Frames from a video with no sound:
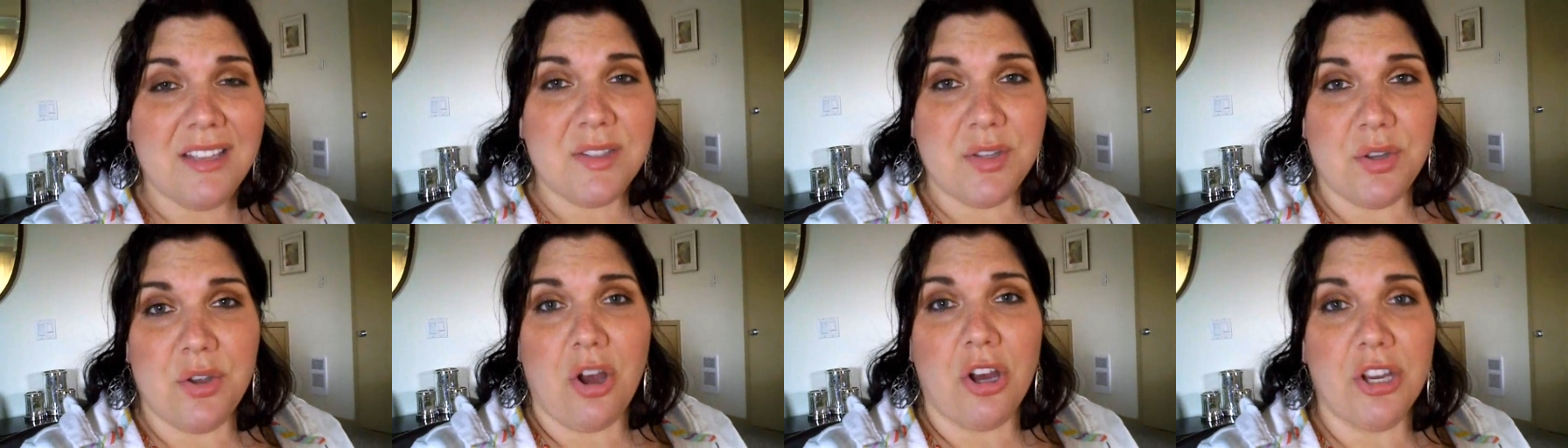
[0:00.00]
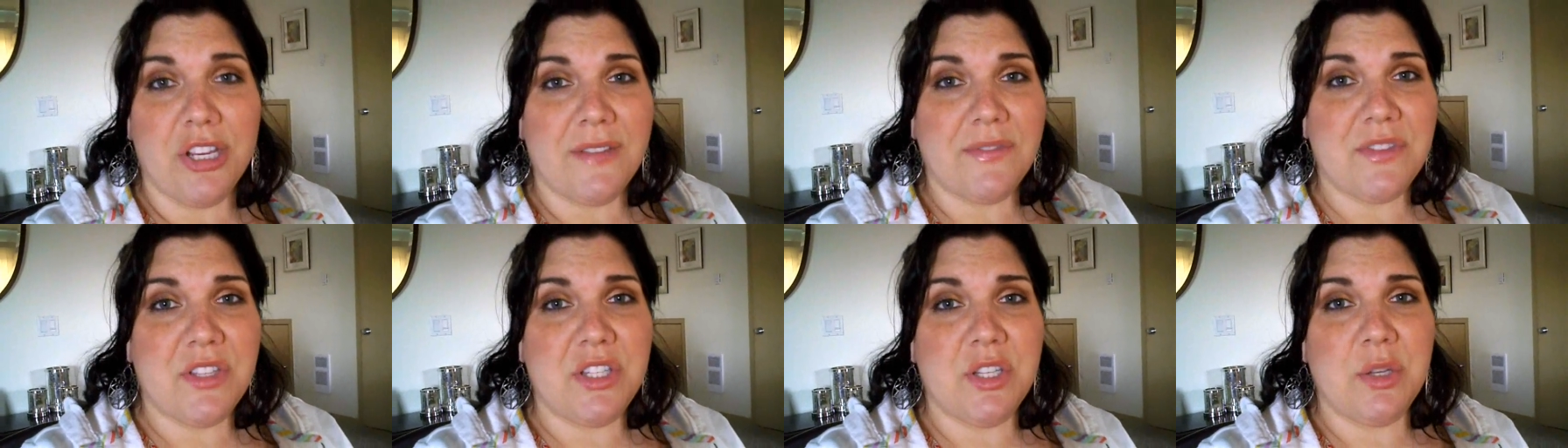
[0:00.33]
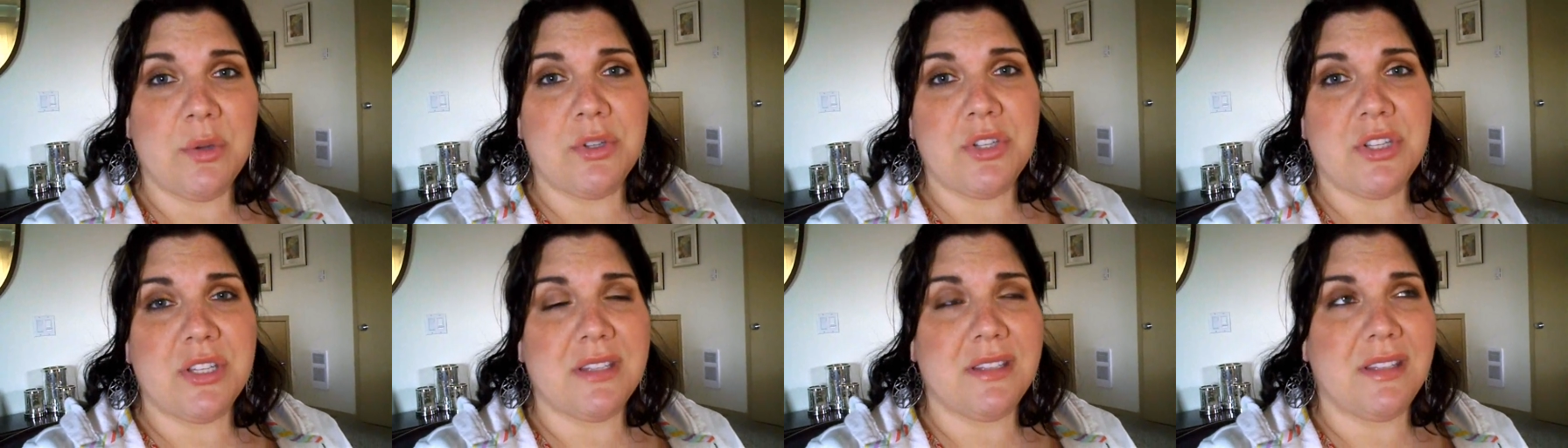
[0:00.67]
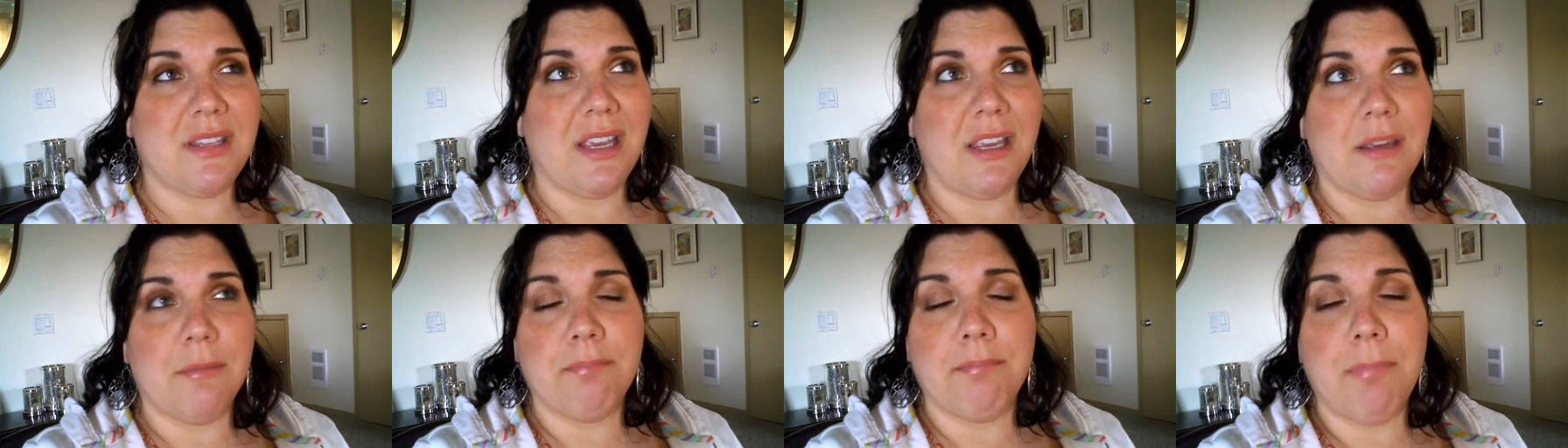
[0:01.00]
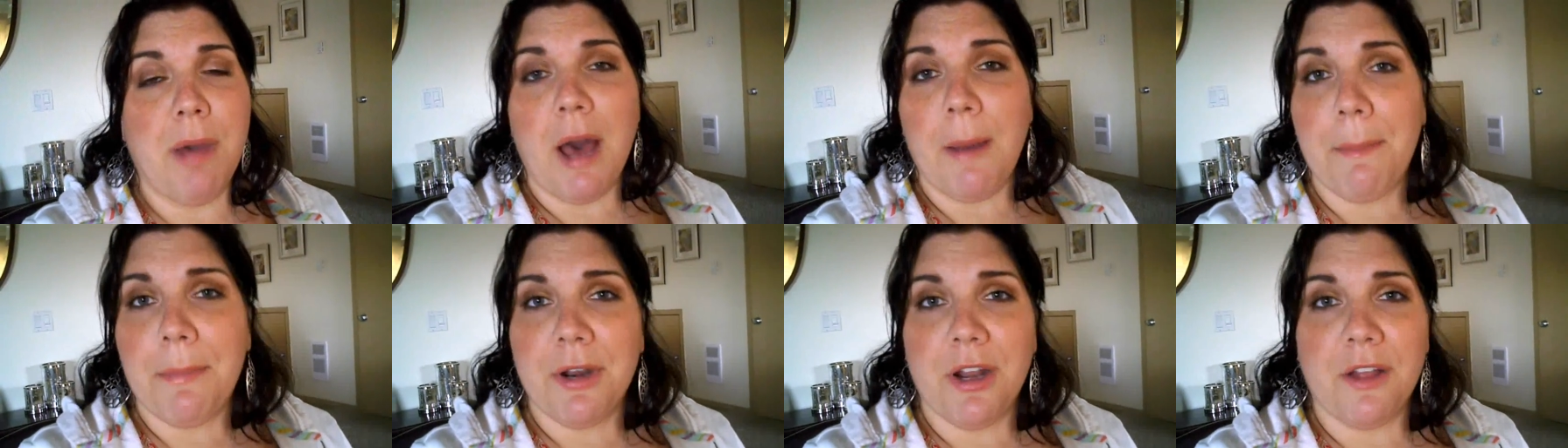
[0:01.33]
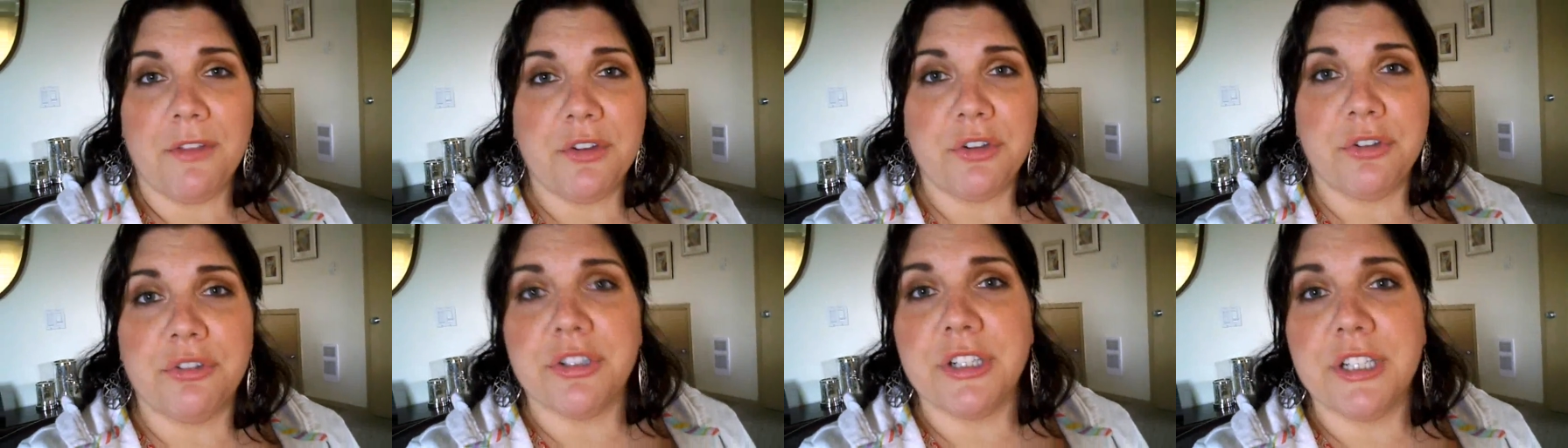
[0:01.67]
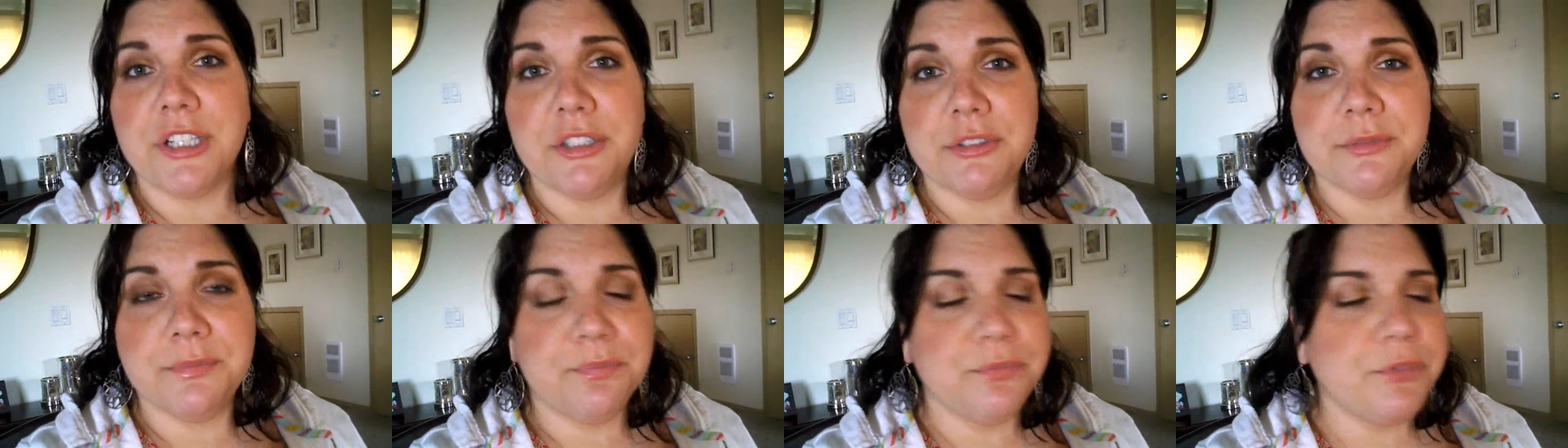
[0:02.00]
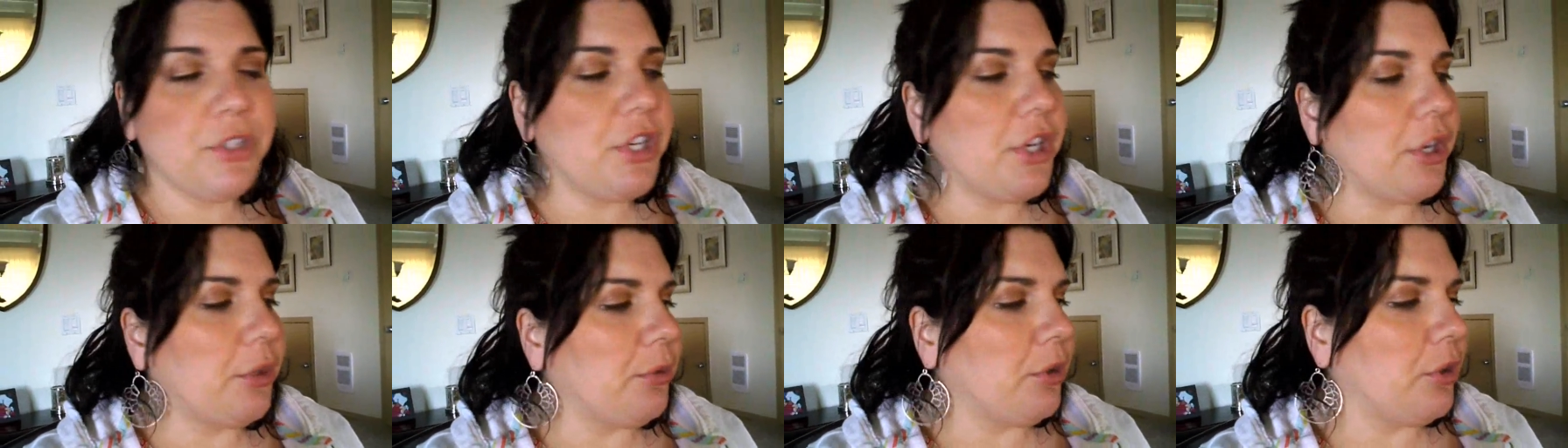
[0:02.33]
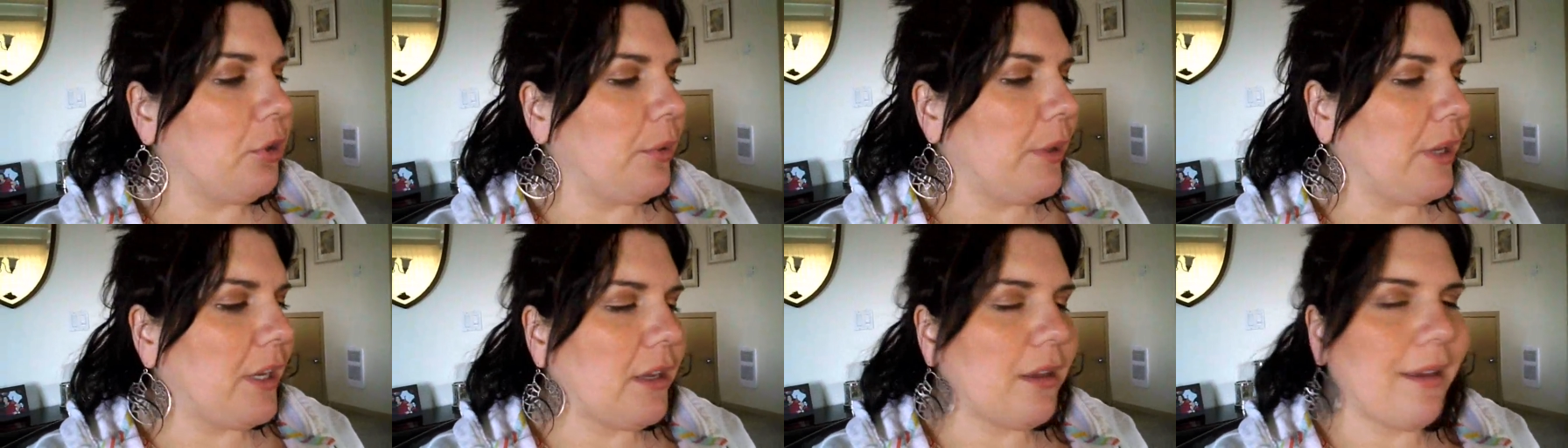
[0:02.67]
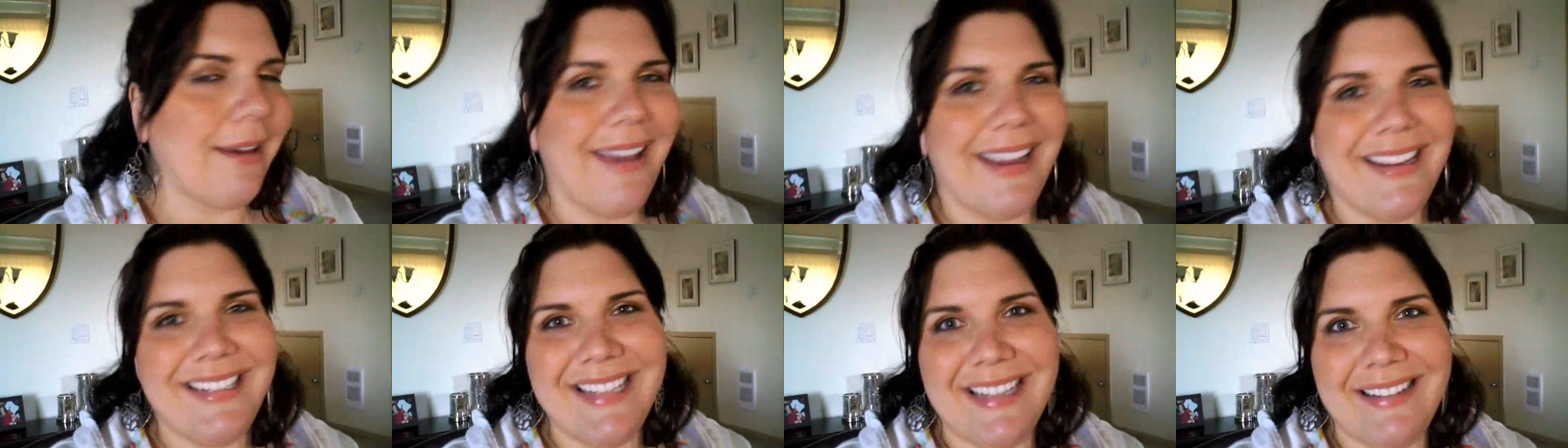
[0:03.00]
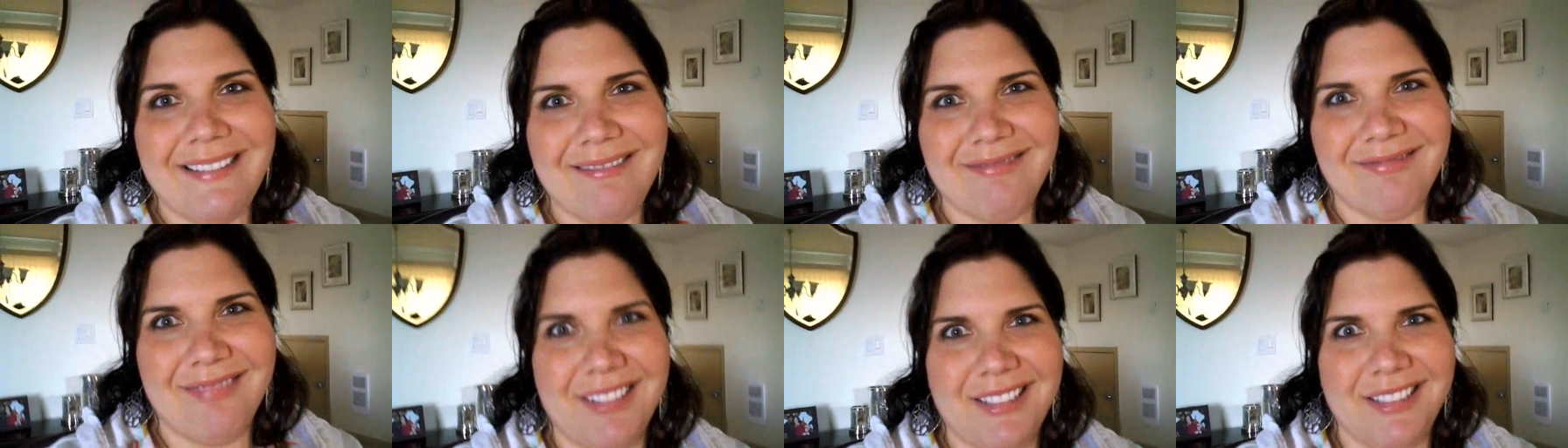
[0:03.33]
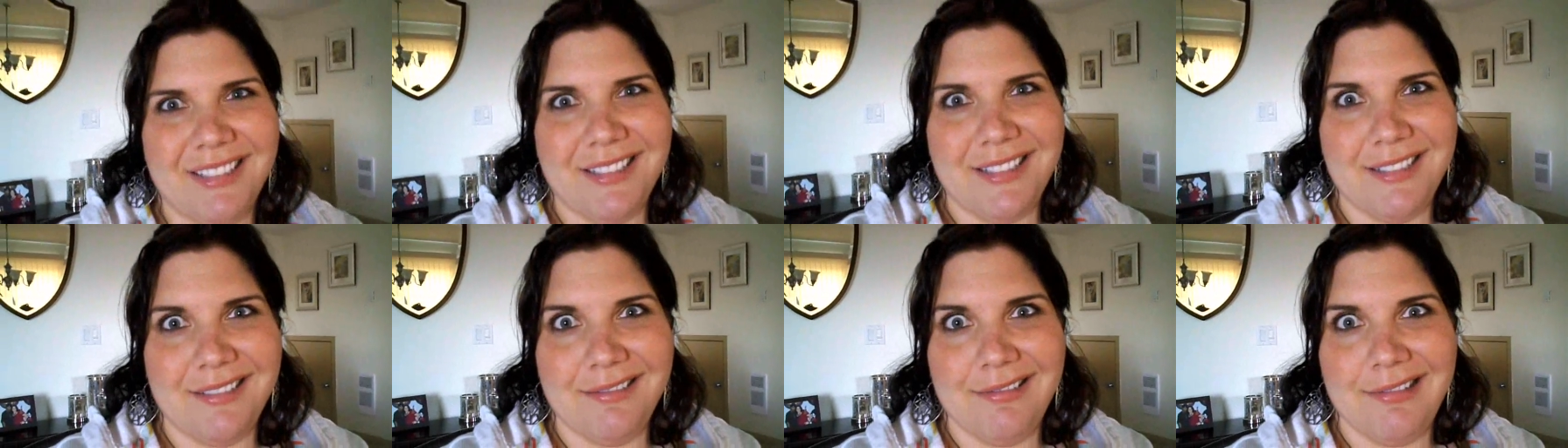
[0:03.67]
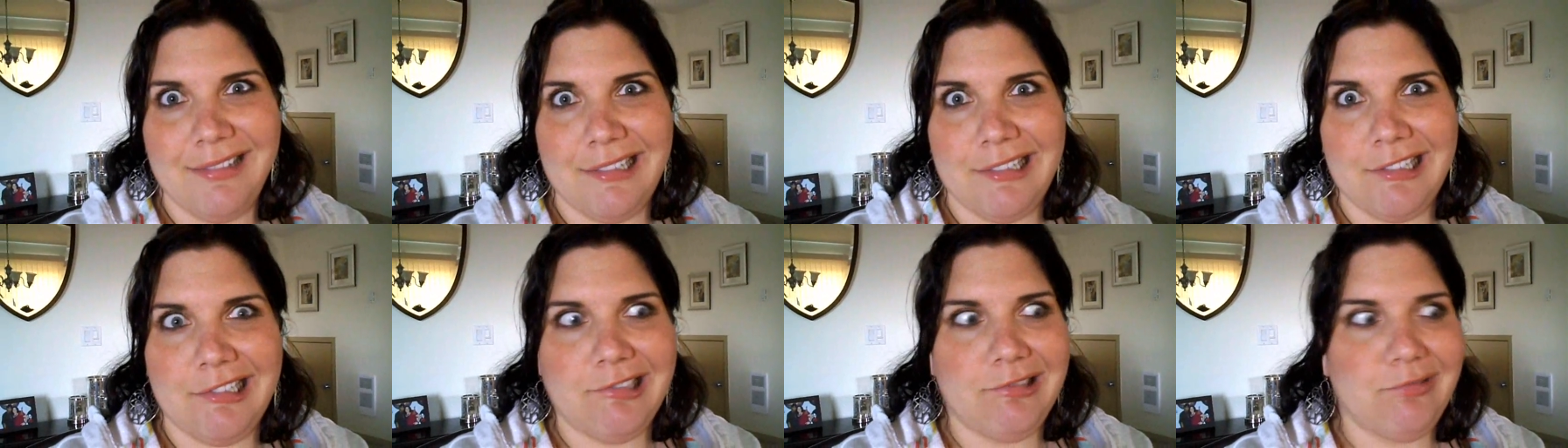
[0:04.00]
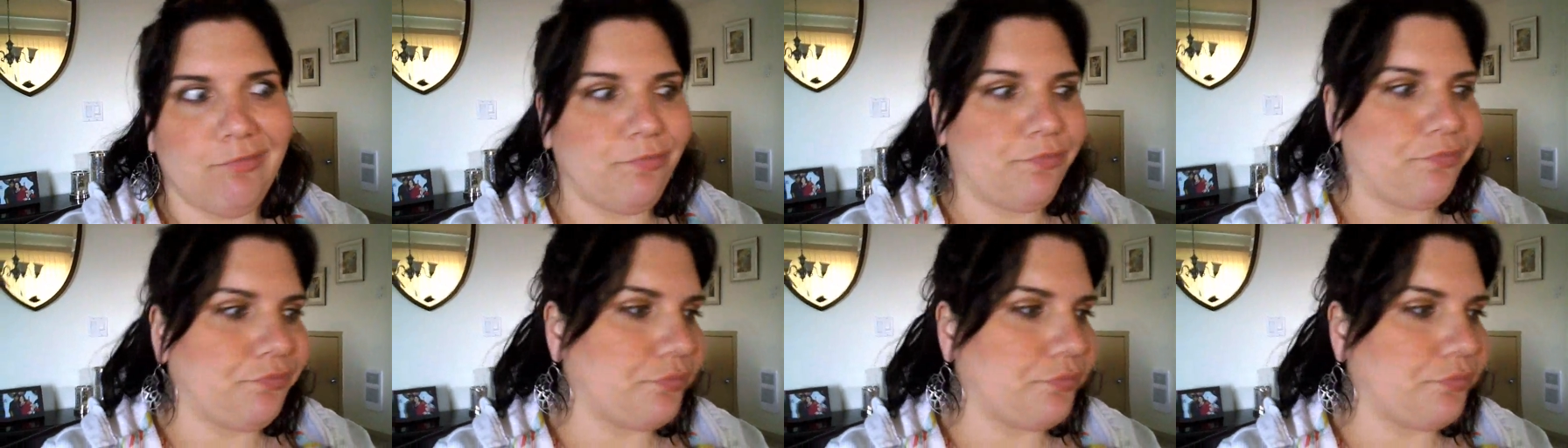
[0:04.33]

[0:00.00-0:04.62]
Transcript: So all you have to do is just like pop it on the grill, you know, real quick. I didn't really do that.